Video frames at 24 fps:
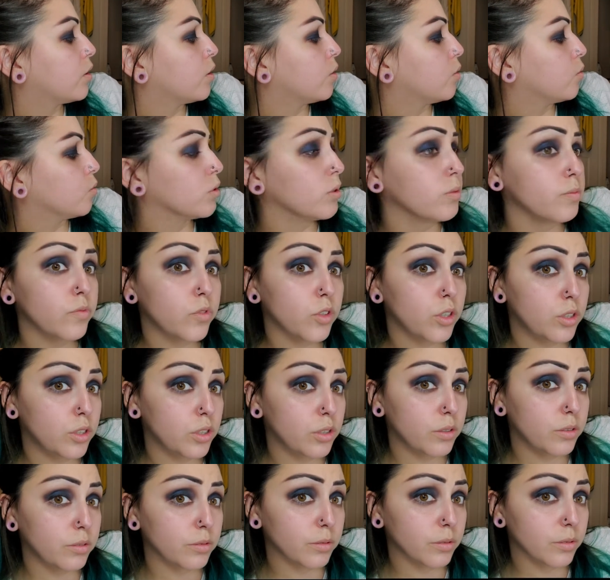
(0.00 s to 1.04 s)
Room for
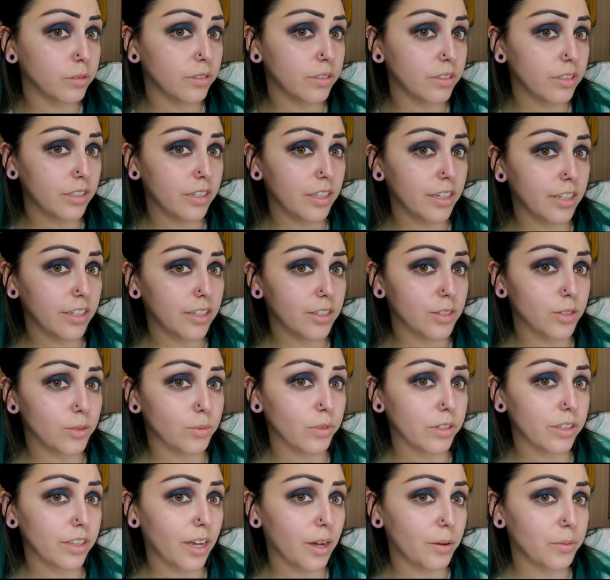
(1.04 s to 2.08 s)
Two is
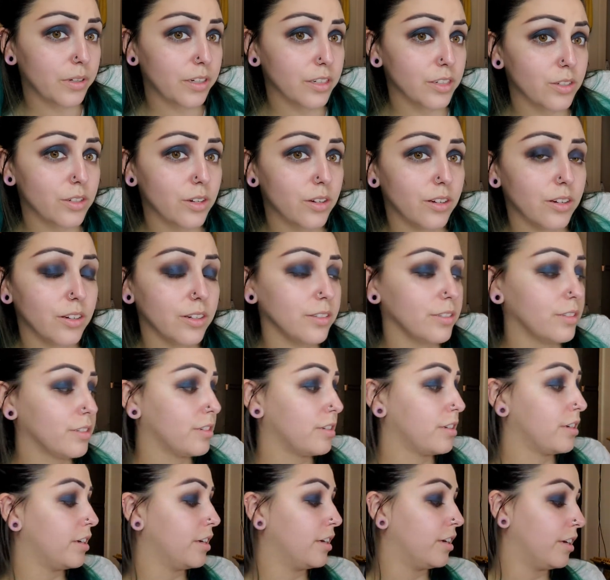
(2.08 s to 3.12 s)
what that one is called,
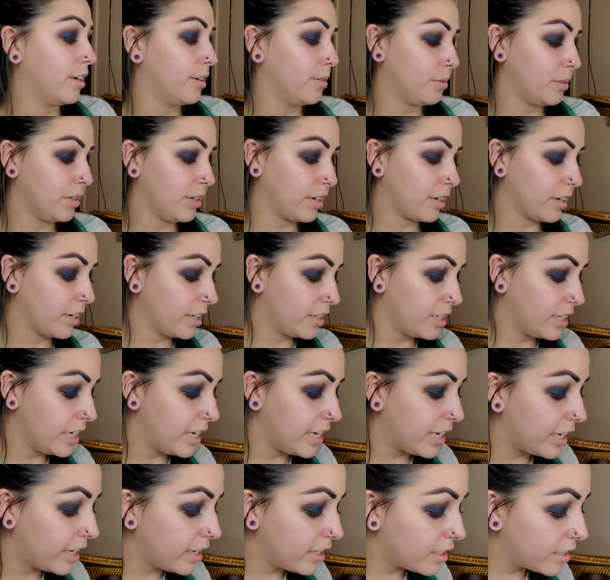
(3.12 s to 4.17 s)
and we are going to take
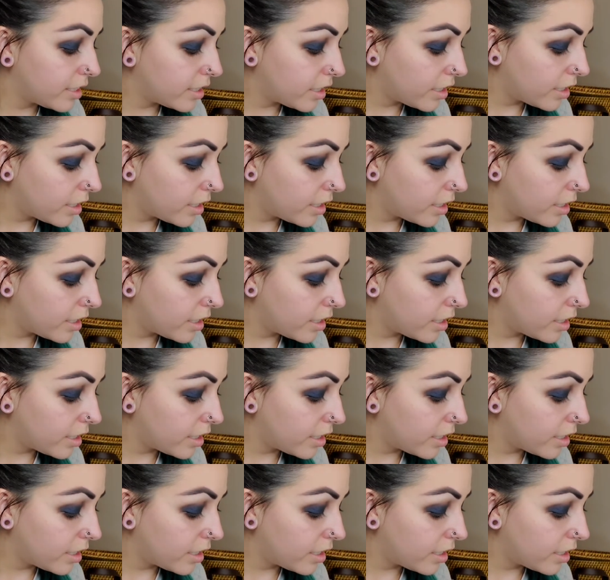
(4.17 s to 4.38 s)
it.